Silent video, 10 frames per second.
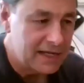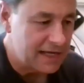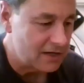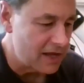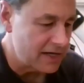
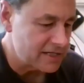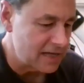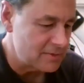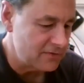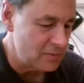And a lot of
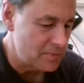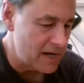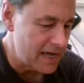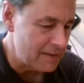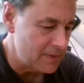times, if you
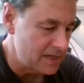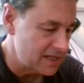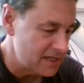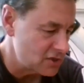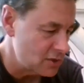buy a, a
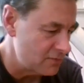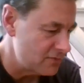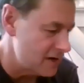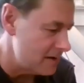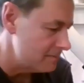telescope
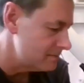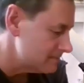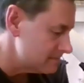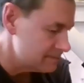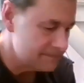from,
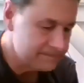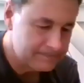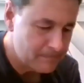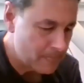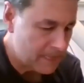
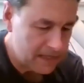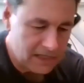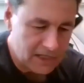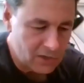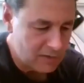
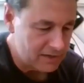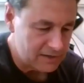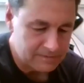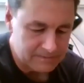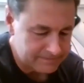you know,
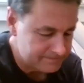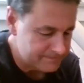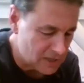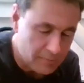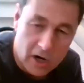um,
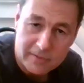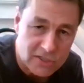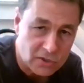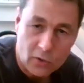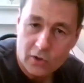a department
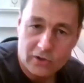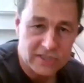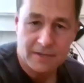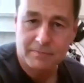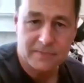store or
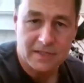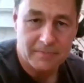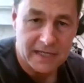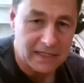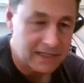some
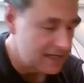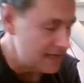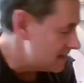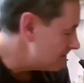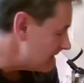something,
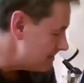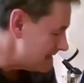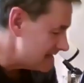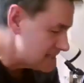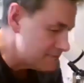
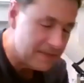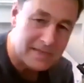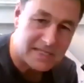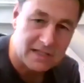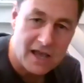maybe it's been
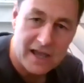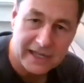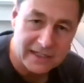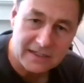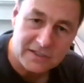
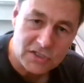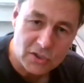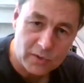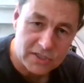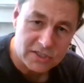misaligned, and
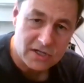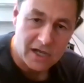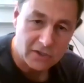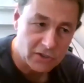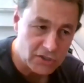so it's
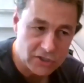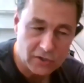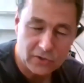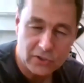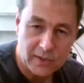not going to
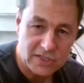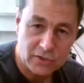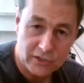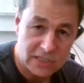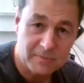show you as
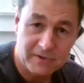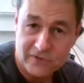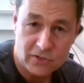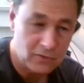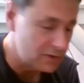crisp a
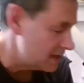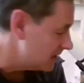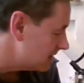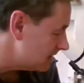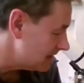view.
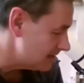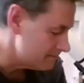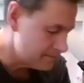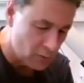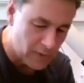
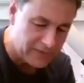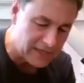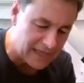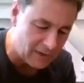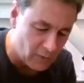Um, so one
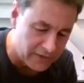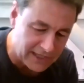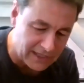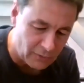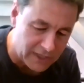thing that one
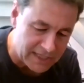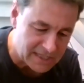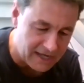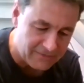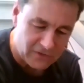thing that really
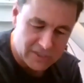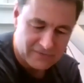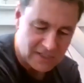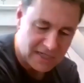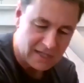suffers
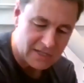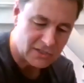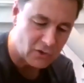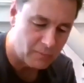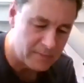if the
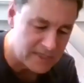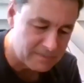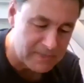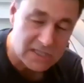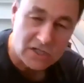telescope
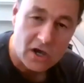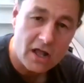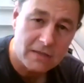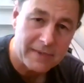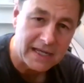is
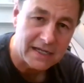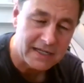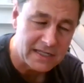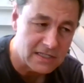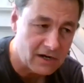miscollimated
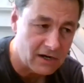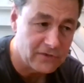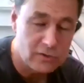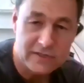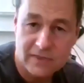is our
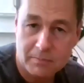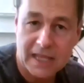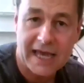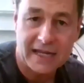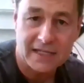views of the
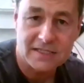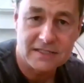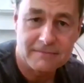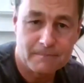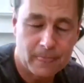
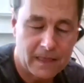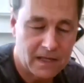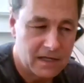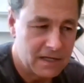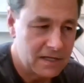planets.
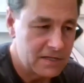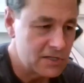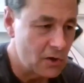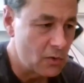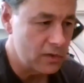
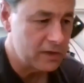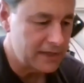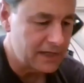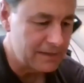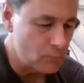So
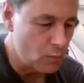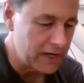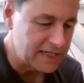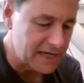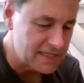um, what it
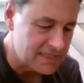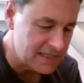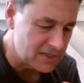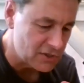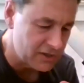does is
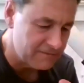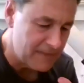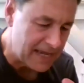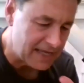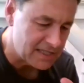it sort of
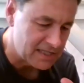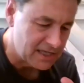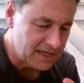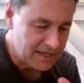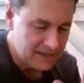
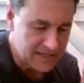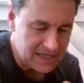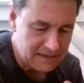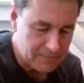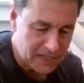makes
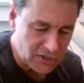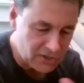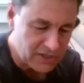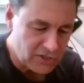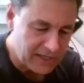the
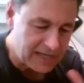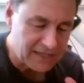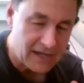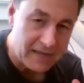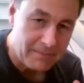picture that you get at
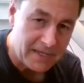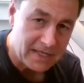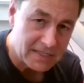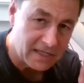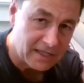the
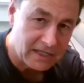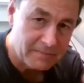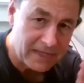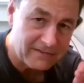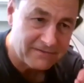eyepiece a little
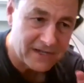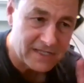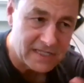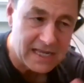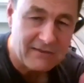bit
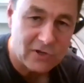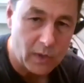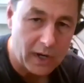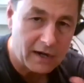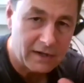fuzzy
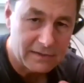everywhere.